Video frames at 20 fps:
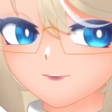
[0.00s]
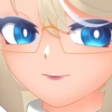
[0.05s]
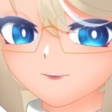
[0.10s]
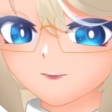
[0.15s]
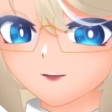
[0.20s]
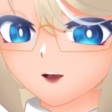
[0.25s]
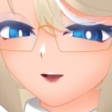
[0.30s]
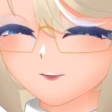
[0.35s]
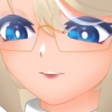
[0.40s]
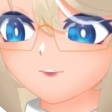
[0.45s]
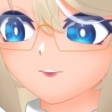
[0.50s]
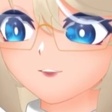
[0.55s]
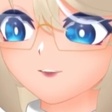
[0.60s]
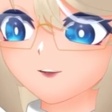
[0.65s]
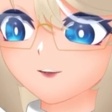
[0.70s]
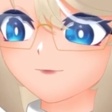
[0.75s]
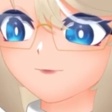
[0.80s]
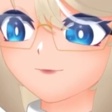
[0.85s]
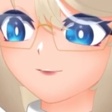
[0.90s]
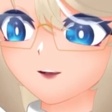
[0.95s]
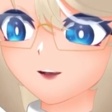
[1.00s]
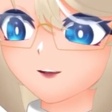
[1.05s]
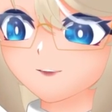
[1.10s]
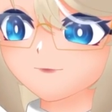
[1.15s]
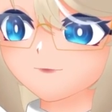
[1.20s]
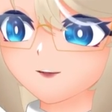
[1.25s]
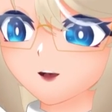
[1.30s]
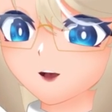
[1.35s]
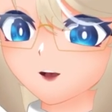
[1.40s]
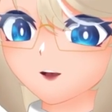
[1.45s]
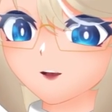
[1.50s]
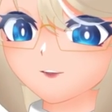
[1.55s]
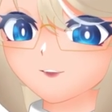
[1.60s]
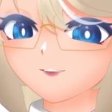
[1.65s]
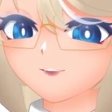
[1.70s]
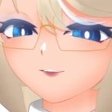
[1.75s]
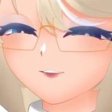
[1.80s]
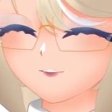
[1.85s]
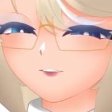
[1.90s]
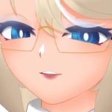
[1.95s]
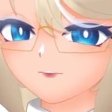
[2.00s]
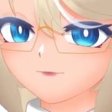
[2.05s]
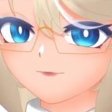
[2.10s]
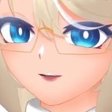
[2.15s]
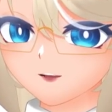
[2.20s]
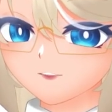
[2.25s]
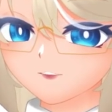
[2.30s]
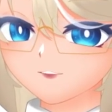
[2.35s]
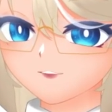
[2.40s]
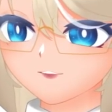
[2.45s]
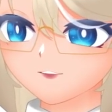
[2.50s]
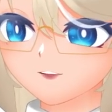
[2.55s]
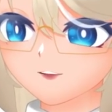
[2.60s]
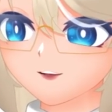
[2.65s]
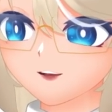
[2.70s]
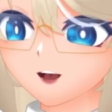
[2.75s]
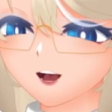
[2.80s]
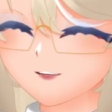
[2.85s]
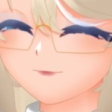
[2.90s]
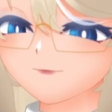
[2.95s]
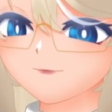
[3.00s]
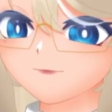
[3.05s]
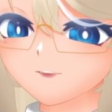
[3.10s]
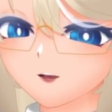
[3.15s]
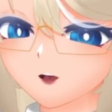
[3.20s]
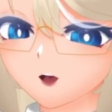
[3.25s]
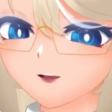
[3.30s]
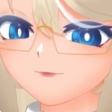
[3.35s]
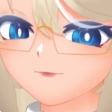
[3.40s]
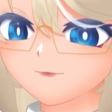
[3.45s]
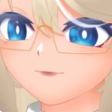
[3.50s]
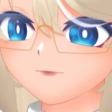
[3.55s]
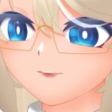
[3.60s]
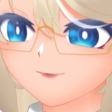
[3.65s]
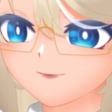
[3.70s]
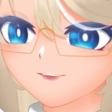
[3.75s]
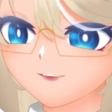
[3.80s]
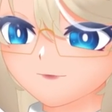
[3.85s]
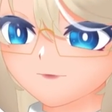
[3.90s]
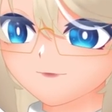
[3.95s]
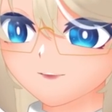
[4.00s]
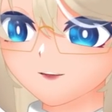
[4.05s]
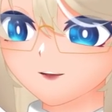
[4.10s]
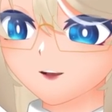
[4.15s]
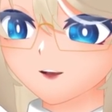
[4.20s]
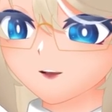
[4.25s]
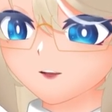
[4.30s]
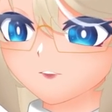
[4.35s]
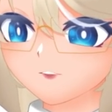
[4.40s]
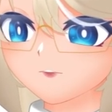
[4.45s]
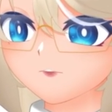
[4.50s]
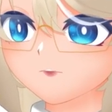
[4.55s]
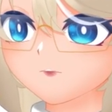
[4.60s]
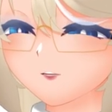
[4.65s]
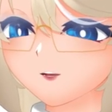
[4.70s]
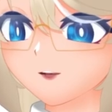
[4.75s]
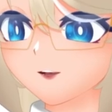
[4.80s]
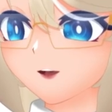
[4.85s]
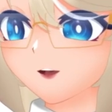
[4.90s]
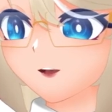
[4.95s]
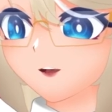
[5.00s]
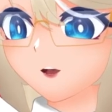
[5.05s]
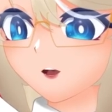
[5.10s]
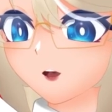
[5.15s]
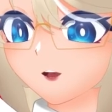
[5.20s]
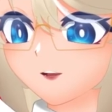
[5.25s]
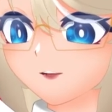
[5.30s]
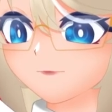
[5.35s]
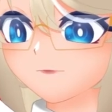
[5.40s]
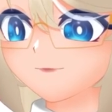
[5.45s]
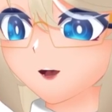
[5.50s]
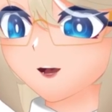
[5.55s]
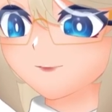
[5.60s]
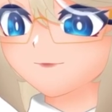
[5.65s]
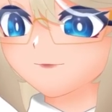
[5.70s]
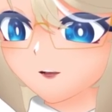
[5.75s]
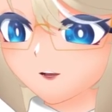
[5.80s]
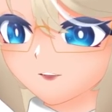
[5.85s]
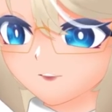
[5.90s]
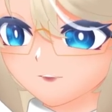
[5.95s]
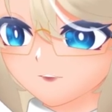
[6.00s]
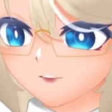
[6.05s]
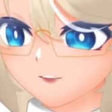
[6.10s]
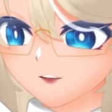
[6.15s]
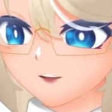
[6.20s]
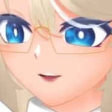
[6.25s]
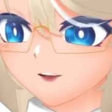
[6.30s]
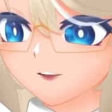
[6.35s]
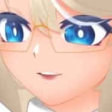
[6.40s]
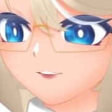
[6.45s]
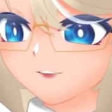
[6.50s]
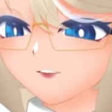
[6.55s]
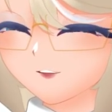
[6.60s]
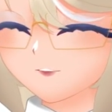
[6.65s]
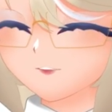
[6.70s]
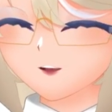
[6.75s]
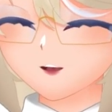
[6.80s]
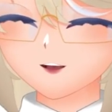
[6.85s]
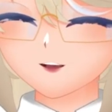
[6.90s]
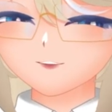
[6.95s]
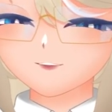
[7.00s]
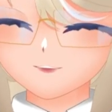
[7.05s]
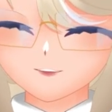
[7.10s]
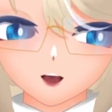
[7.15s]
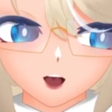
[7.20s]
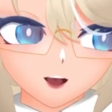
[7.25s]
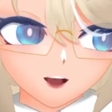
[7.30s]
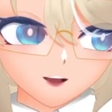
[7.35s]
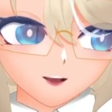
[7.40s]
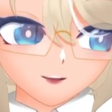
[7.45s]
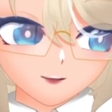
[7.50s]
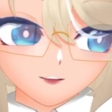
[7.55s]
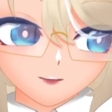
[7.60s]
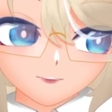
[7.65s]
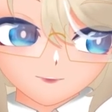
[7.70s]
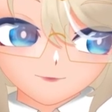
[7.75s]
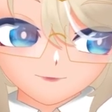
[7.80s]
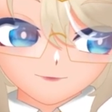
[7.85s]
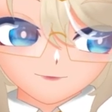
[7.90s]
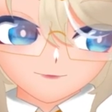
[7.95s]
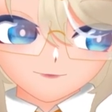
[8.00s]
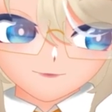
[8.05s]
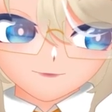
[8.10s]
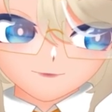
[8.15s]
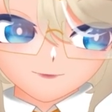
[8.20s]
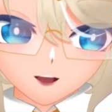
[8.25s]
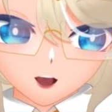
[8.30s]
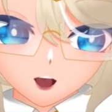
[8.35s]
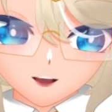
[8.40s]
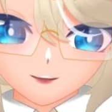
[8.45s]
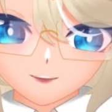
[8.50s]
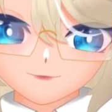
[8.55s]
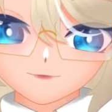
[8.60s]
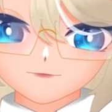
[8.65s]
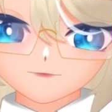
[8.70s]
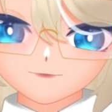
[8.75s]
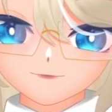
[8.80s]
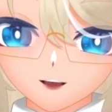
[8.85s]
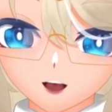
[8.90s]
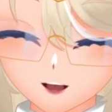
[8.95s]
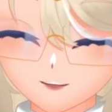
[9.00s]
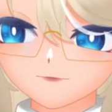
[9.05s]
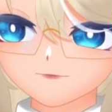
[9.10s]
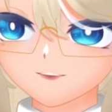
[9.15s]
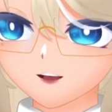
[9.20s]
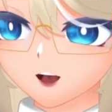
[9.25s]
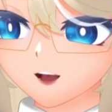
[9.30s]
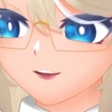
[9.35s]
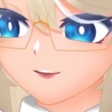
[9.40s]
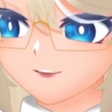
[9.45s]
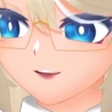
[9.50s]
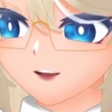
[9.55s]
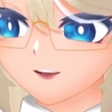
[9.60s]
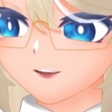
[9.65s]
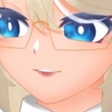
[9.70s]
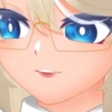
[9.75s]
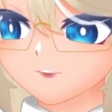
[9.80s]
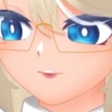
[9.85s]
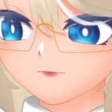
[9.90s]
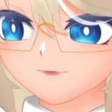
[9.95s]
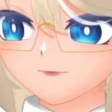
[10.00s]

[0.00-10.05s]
I do agree with that, but I also don't personally have a problem with somebody else working on my model. So like, say if I'm not like super